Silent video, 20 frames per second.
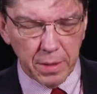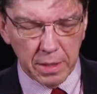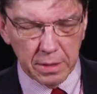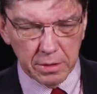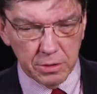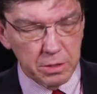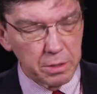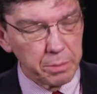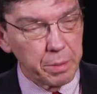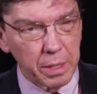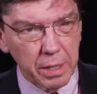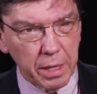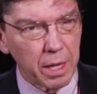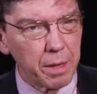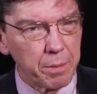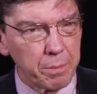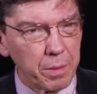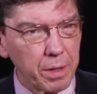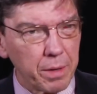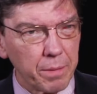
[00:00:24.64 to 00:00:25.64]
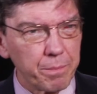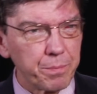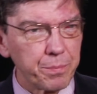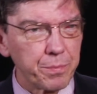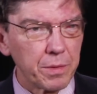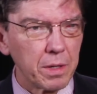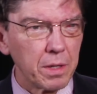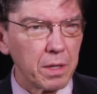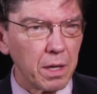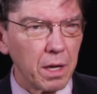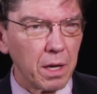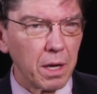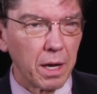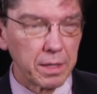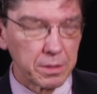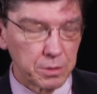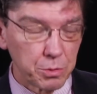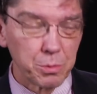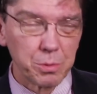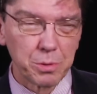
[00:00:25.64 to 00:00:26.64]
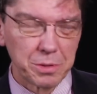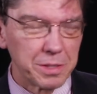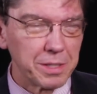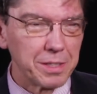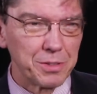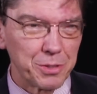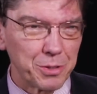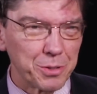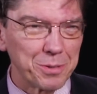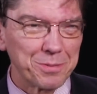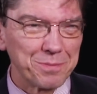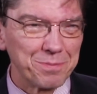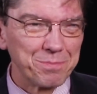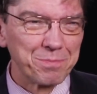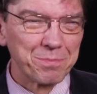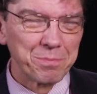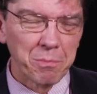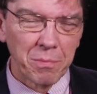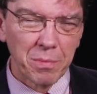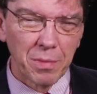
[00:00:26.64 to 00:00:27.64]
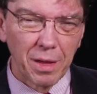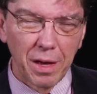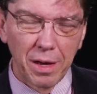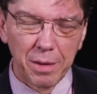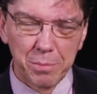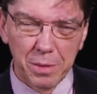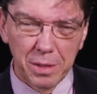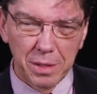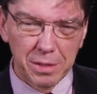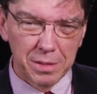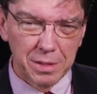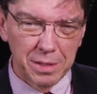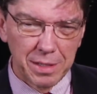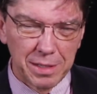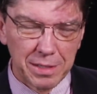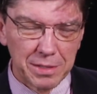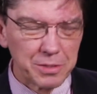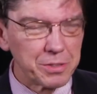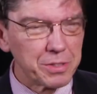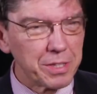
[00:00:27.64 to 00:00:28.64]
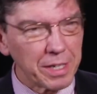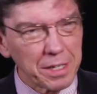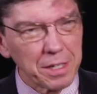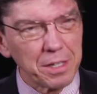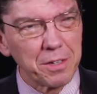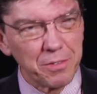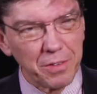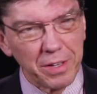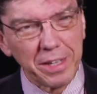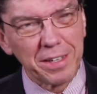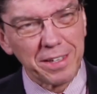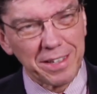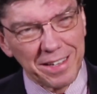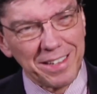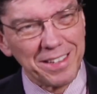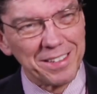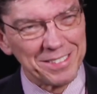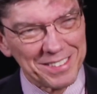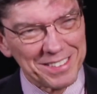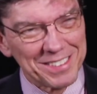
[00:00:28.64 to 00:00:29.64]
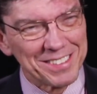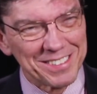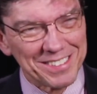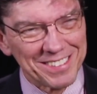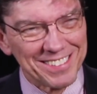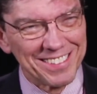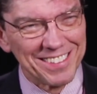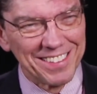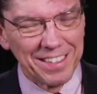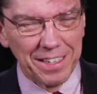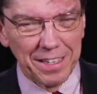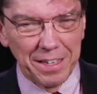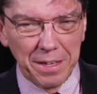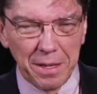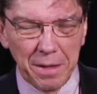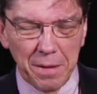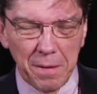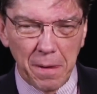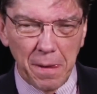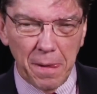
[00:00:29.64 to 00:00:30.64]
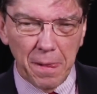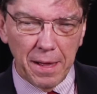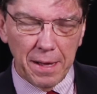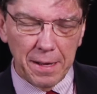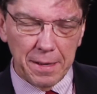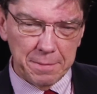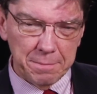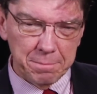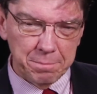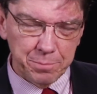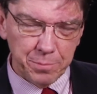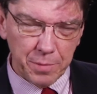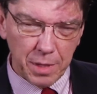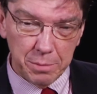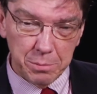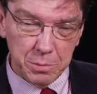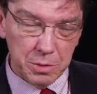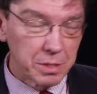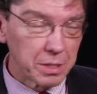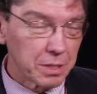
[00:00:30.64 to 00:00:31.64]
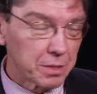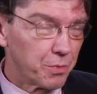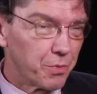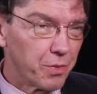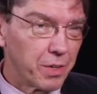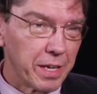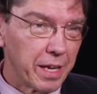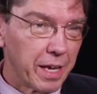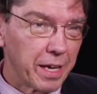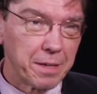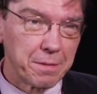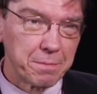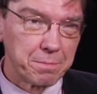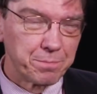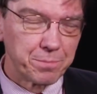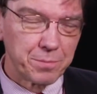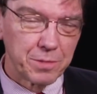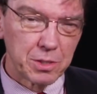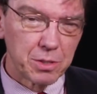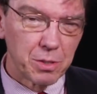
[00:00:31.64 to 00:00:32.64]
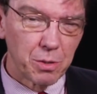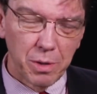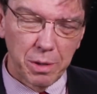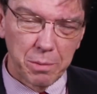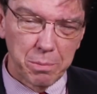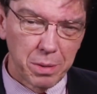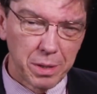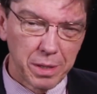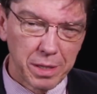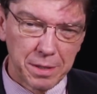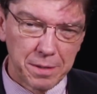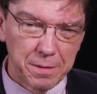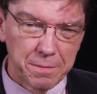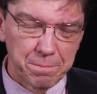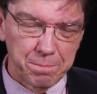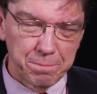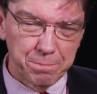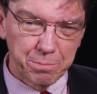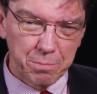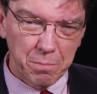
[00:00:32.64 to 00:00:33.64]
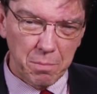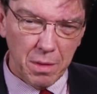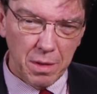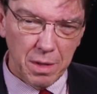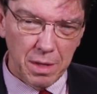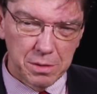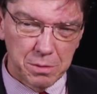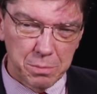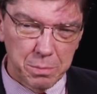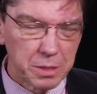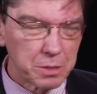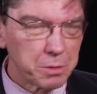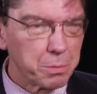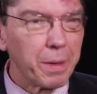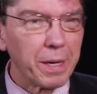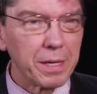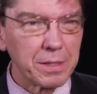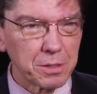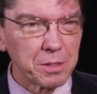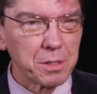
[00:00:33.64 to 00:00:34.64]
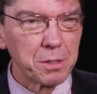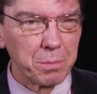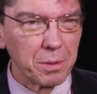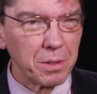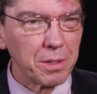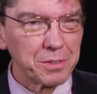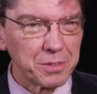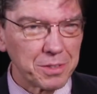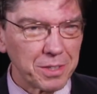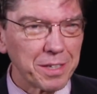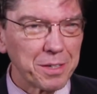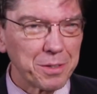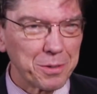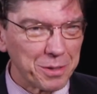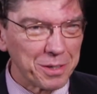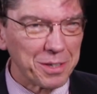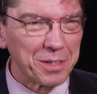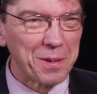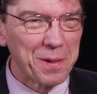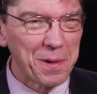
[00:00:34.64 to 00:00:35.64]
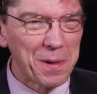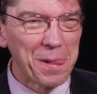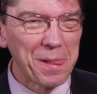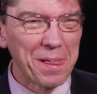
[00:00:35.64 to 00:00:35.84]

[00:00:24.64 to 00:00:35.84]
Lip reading: she became a high school teacher. I'm the second of 8 kids. I'm 6'8", so I played as much basketball as I could.